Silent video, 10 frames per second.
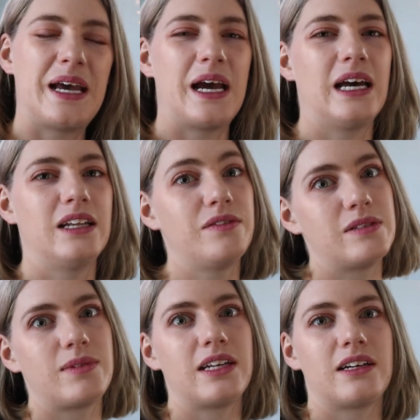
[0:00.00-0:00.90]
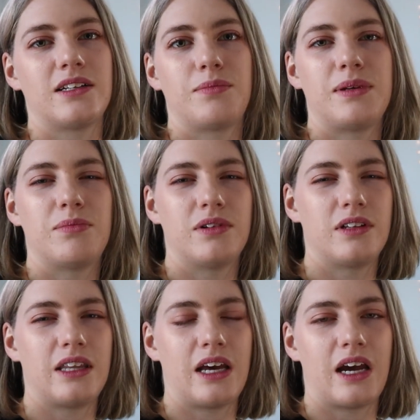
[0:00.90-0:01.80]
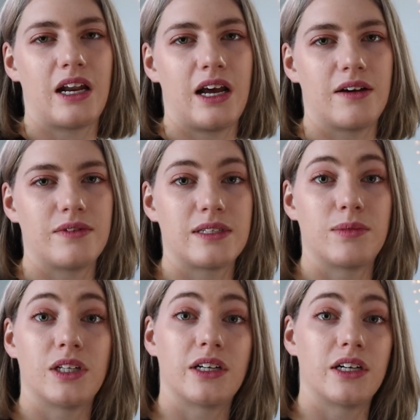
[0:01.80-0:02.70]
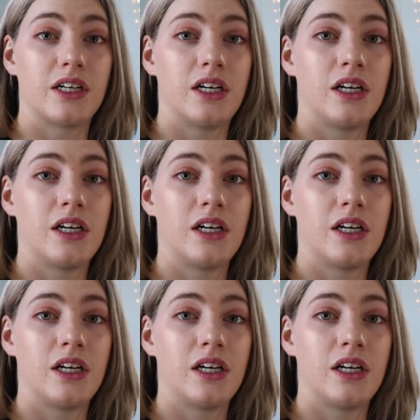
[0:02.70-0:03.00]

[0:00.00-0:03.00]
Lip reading: I'd love to meet other people that have similar